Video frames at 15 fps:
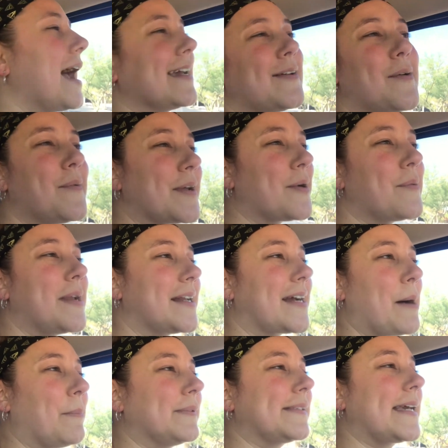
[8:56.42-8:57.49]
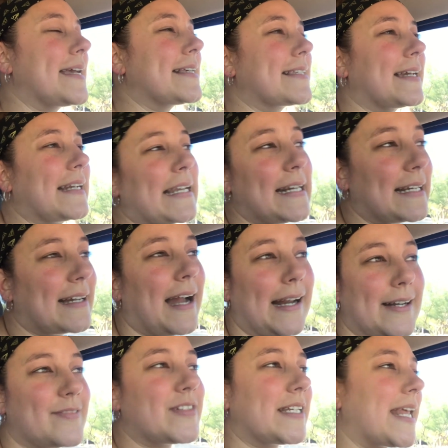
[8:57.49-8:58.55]
I don't want to wait a couple days. I need it
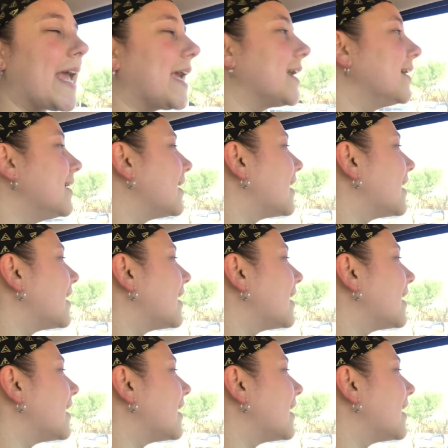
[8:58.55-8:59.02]
kind of today.